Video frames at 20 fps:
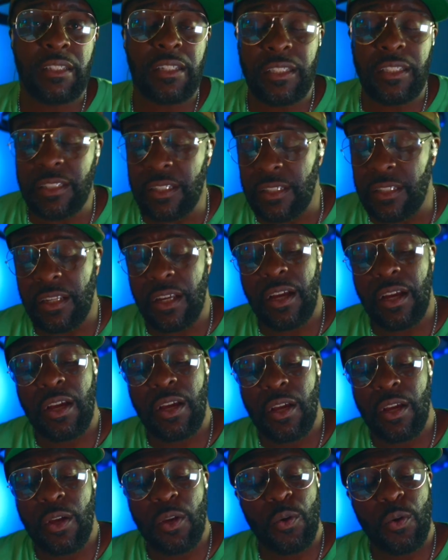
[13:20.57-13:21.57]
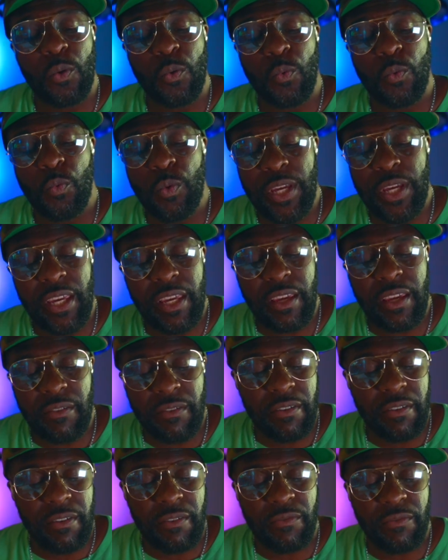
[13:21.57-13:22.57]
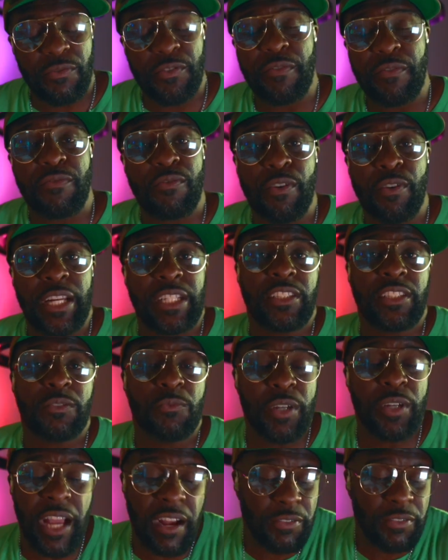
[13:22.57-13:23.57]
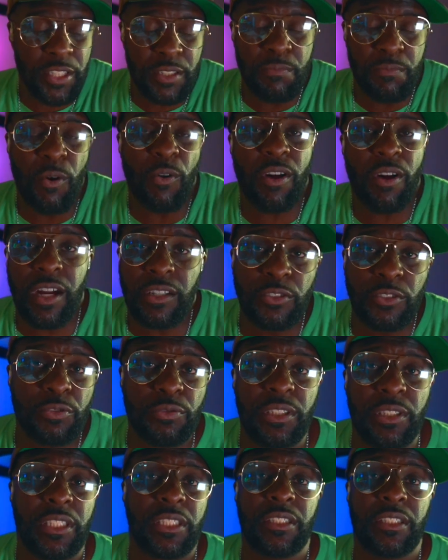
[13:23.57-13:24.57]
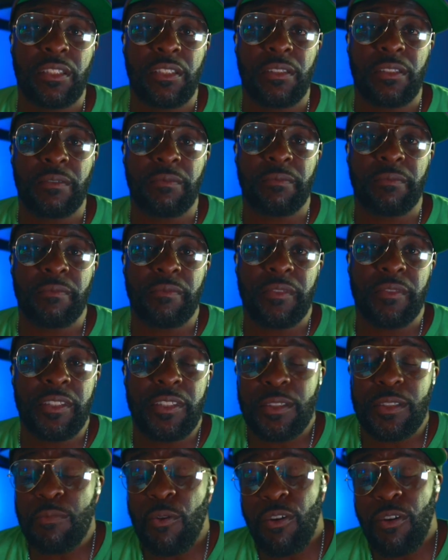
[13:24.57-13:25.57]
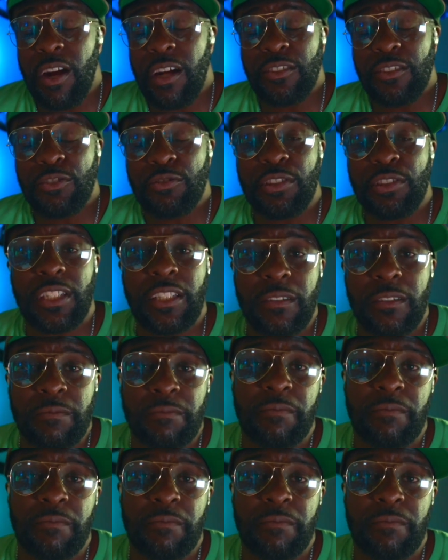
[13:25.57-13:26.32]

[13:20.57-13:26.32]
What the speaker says: Listen, we, the French, we have a small country. It's a small country.